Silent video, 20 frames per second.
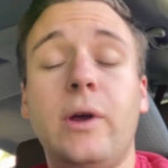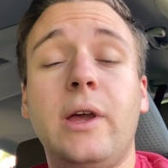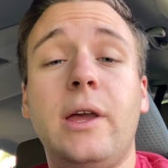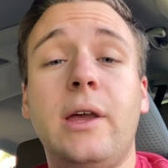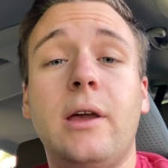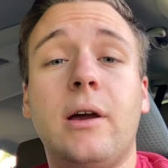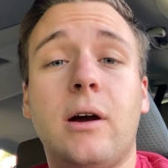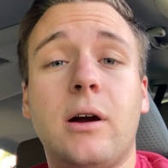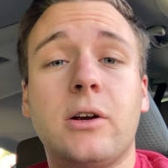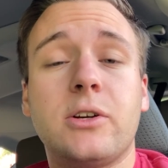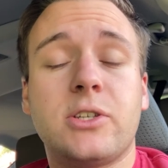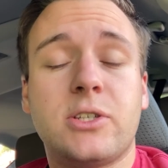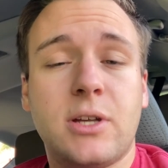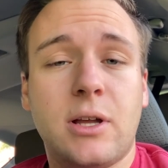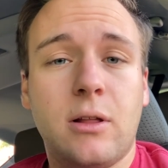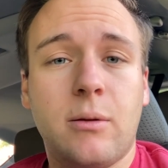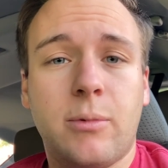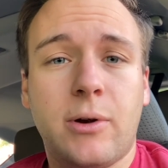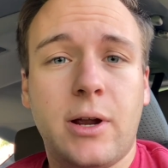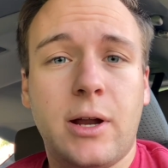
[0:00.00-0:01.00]
We are
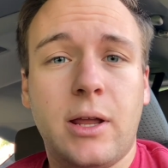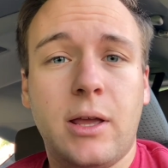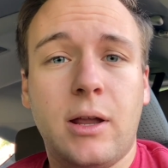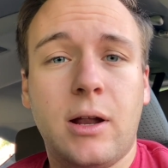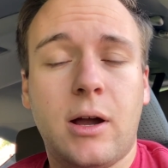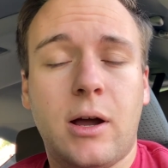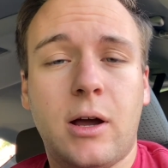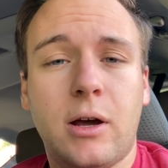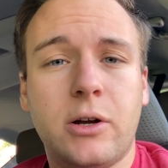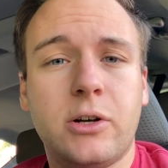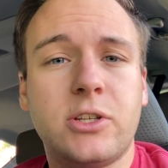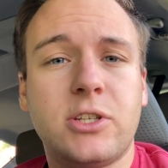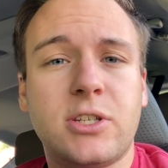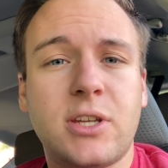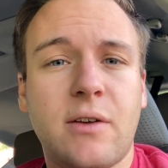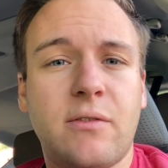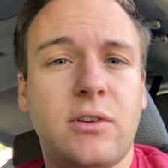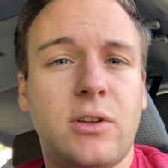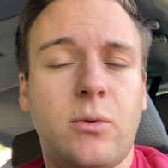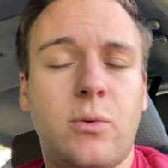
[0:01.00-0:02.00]
celebrating
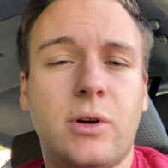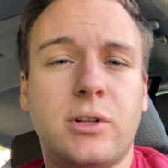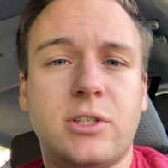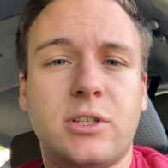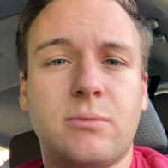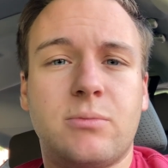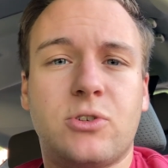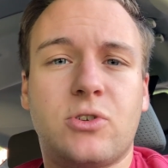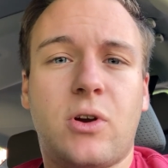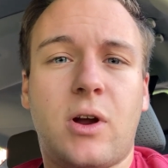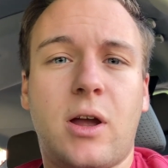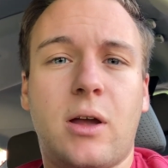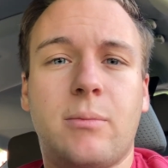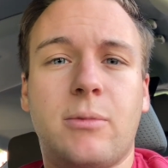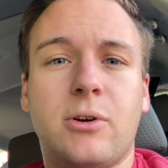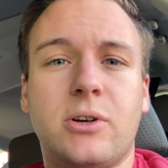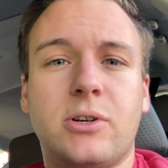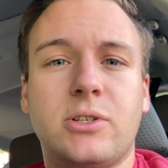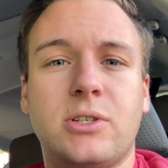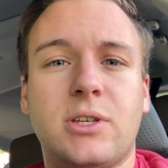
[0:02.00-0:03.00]
171
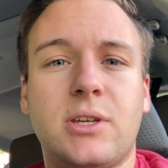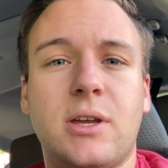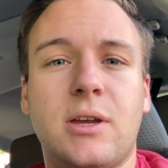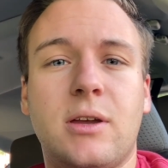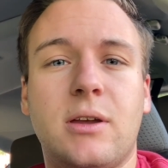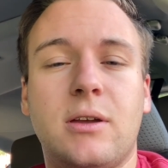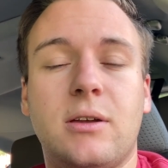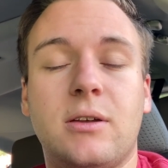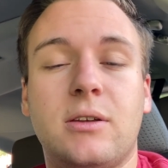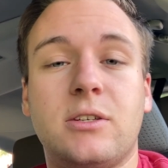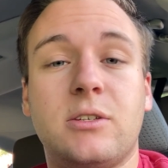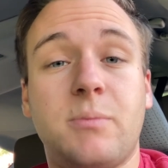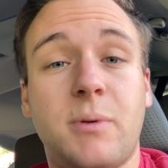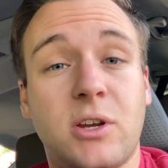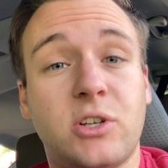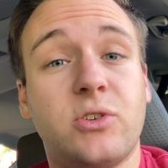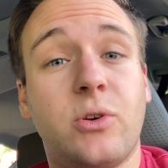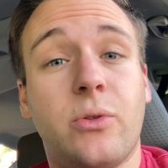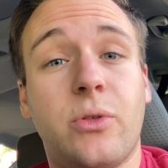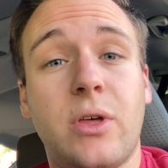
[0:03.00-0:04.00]
subscribers.
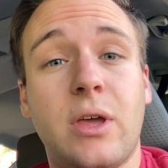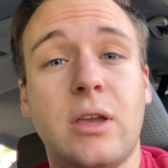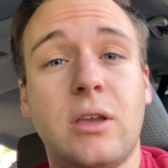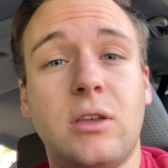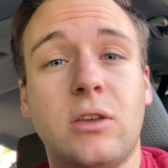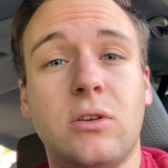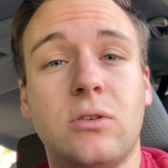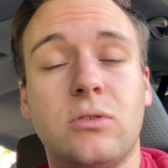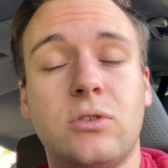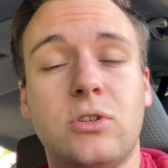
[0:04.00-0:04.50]
Special thank you